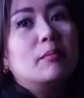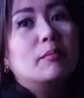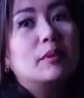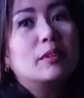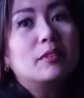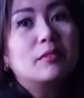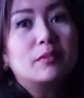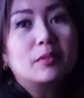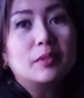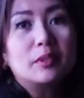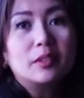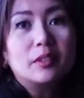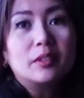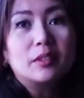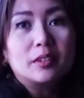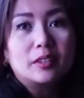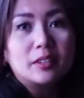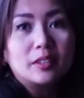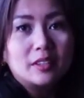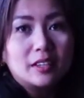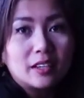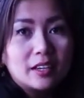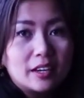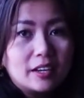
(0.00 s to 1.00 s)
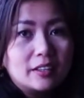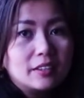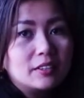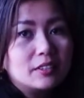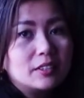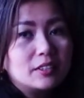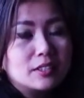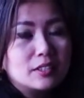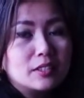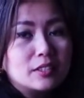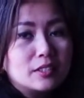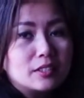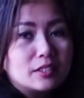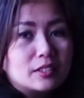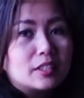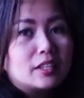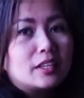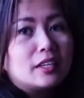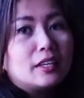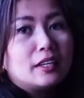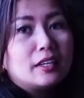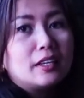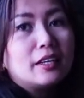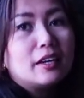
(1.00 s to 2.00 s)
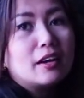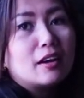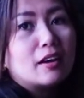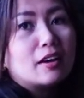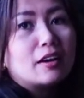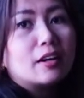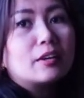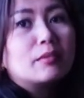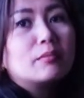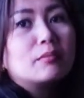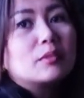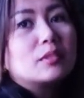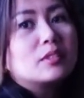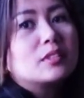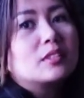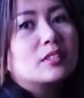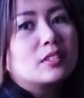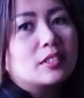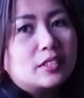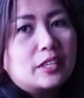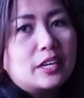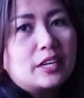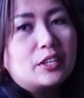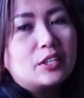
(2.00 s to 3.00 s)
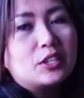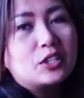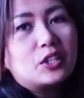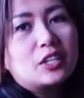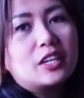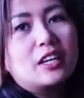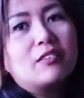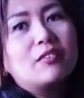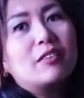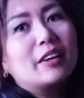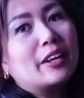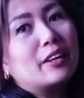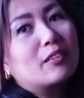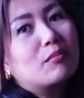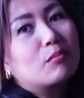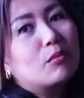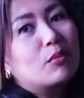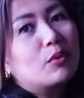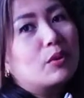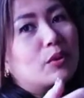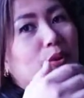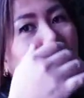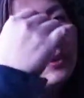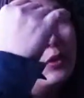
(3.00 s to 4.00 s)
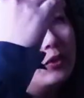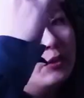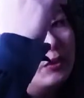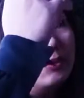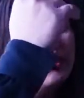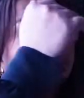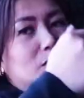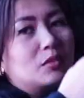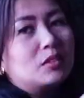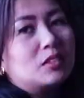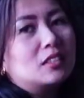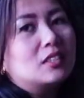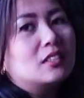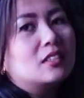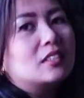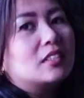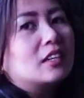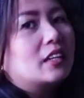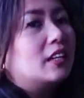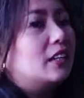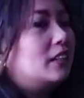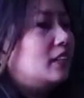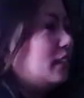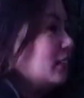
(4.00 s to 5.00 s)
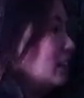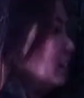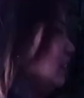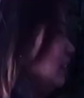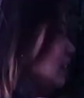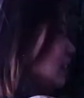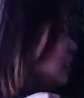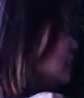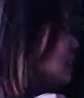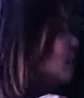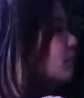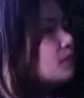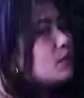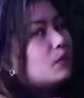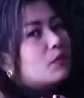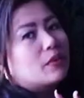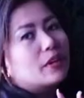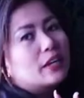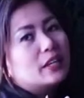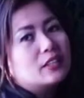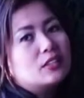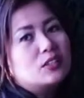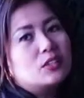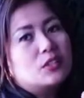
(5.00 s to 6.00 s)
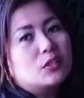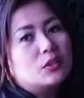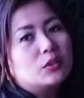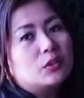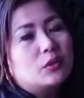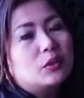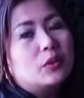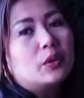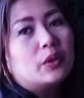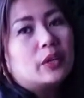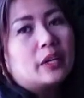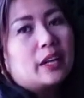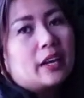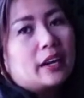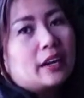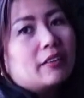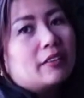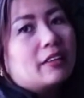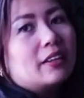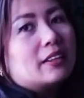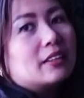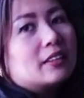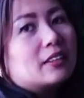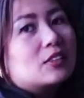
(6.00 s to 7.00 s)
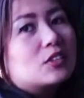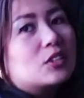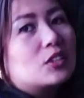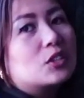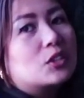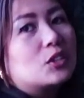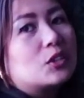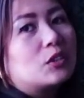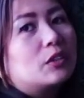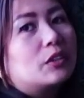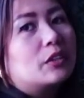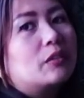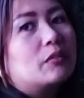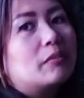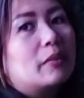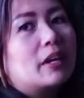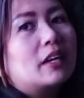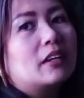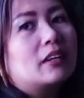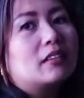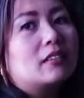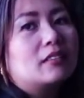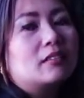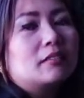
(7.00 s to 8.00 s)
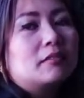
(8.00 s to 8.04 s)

But for other skinny arms, yeah, you should have like more rooms inside if you wanted to carry it as a shoulder bag.